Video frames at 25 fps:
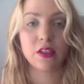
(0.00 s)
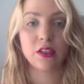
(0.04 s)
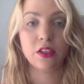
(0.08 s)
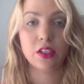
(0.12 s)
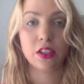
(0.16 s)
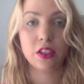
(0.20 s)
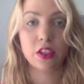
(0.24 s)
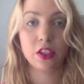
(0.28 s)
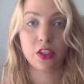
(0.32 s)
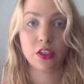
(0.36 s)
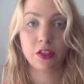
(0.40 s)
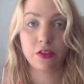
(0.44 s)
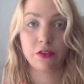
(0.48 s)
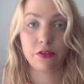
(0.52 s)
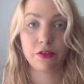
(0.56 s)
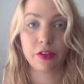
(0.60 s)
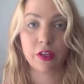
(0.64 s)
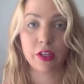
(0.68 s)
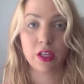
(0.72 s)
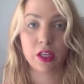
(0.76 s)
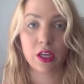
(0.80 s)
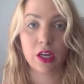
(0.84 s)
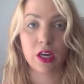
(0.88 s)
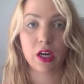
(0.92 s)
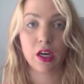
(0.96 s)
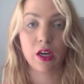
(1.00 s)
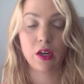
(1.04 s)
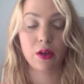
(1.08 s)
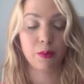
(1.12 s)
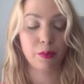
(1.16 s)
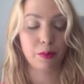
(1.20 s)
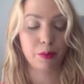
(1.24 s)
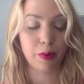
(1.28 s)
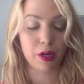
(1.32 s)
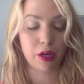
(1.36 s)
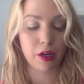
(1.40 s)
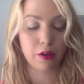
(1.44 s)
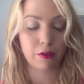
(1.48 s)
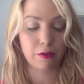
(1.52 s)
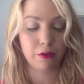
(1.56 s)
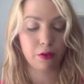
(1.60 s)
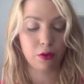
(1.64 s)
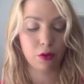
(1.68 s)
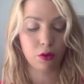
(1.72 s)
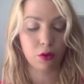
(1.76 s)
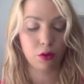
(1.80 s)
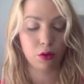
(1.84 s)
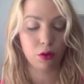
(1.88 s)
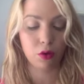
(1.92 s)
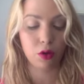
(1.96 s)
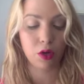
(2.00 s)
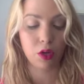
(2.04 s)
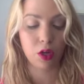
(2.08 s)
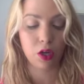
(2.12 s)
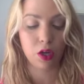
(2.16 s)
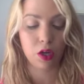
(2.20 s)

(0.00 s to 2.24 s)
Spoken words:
You can use your finger, but if you're